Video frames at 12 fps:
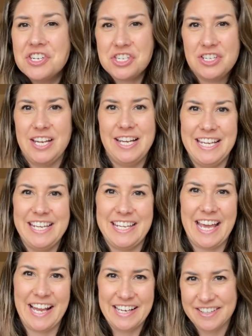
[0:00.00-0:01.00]
chilly
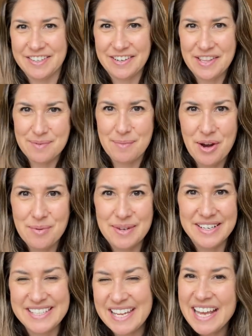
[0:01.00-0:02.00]
Canada at the
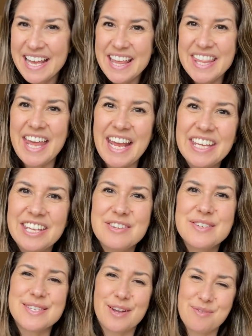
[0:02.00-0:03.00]
moment, thank you
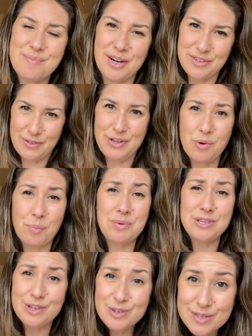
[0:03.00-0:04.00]
so much for your
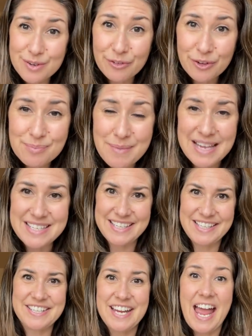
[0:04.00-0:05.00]
beautiful
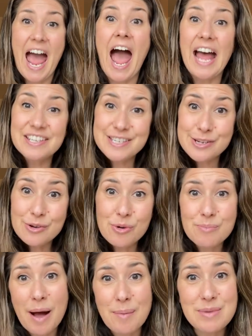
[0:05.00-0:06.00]
message and to your
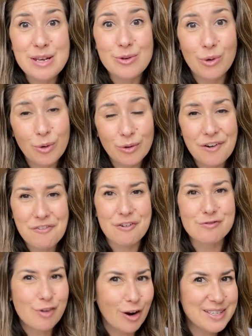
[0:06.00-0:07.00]
mum Laura for
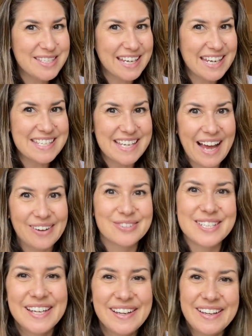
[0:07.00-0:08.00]
writing it
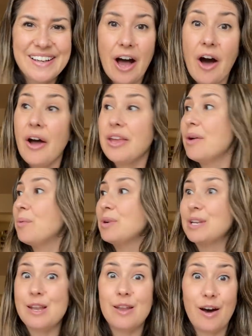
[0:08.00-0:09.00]
out. I
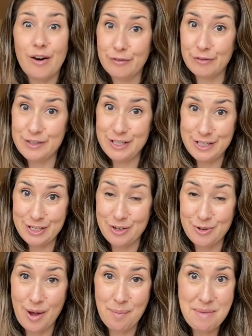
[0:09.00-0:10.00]
would love to
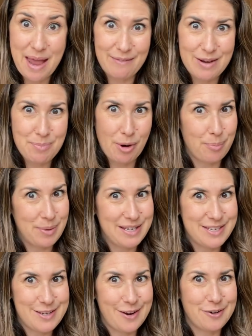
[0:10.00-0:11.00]
do a Mary
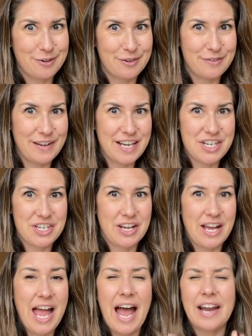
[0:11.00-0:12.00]
Poppins yoga adventure,
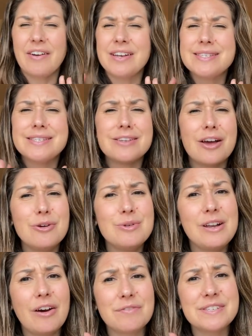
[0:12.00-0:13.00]
and I so
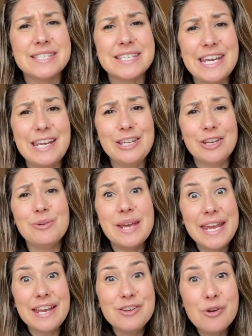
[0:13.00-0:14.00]
loved seeing you
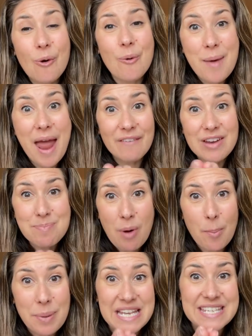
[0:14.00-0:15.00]
in your Mary
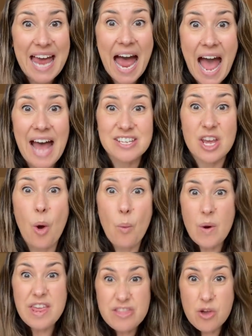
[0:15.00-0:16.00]
Poppins hat
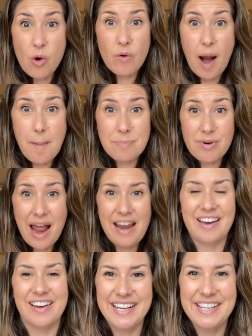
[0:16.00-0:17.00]
with your
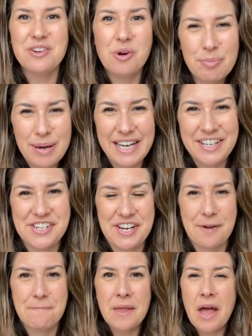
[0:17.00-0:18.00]
umbrella in your
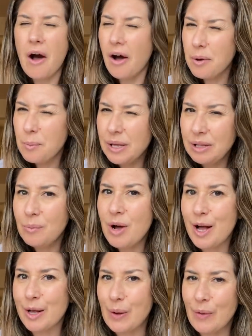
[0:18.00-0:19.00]
picture. I will
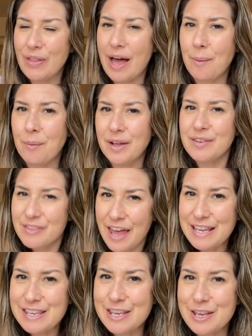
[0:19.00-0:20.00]
work on that one,
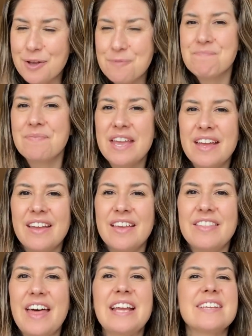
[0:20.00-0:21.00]
thank you.
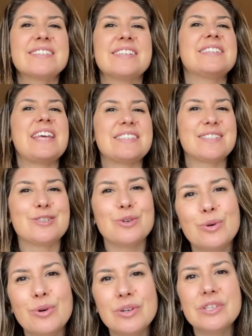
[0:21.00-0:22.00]
Thanks to
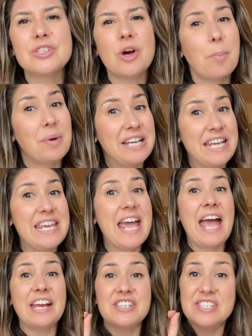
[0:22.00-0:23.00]
Destorn Topoli,
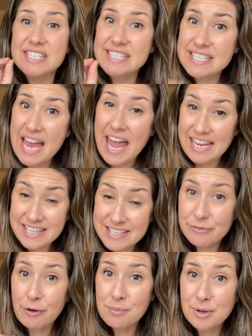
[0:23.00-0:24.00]
aged eight,
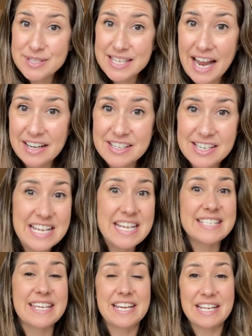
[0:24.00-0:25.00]
from Los
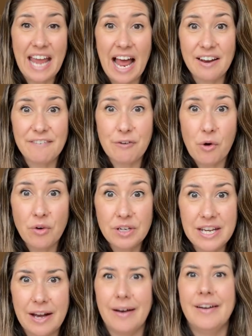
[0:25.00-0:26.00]
Angeles in
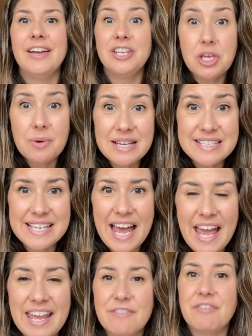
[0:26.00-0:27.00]
California,
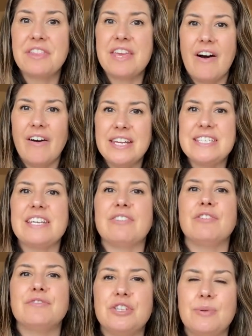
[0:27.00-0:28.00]
USA, for the idea
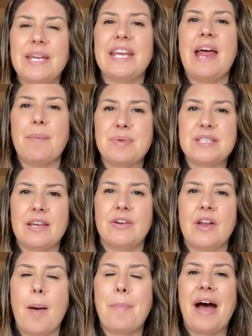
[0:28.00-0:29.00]
of doing an
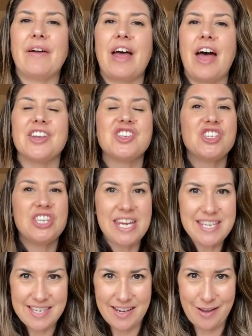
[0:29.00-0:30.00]
episode about a
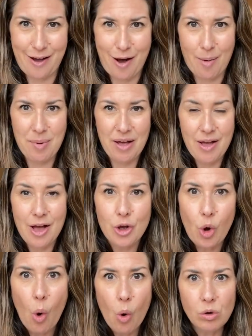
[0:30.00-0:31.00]
cheetah cub
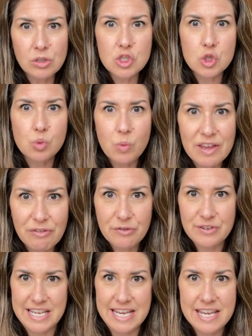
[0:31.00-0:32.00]
called
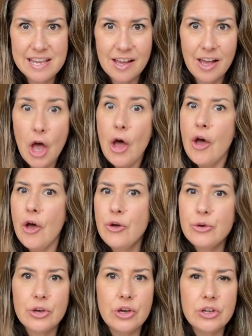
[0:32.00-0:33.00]
Swifty
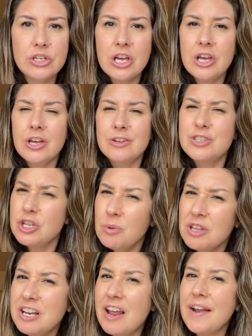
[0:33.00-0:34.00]
who could do
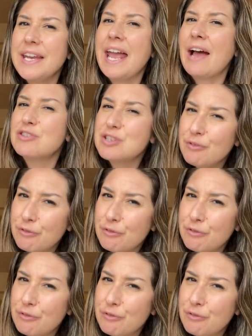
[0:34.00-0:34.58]
with learning how to